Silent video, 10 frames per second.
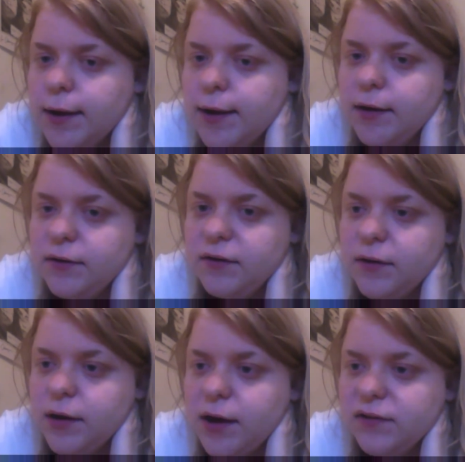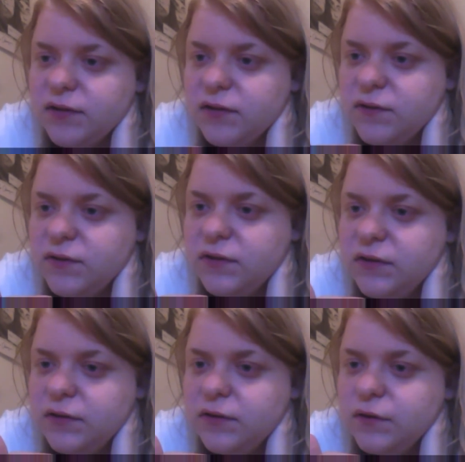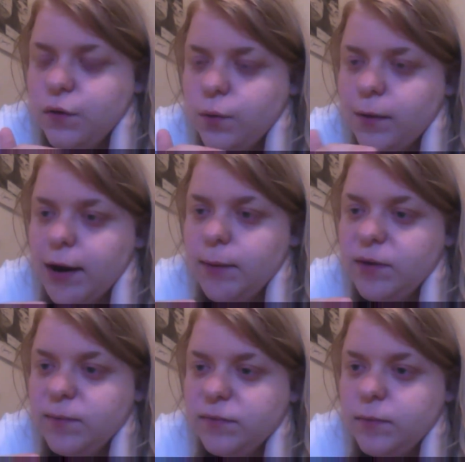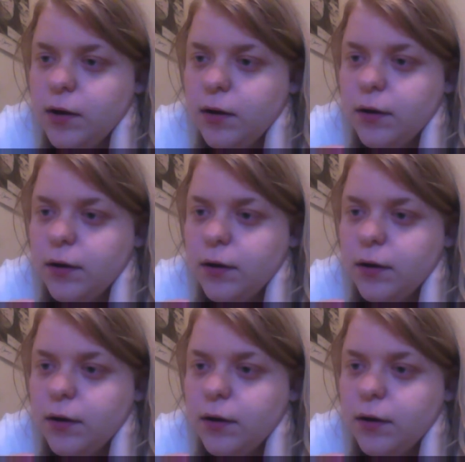And adjectives to describe him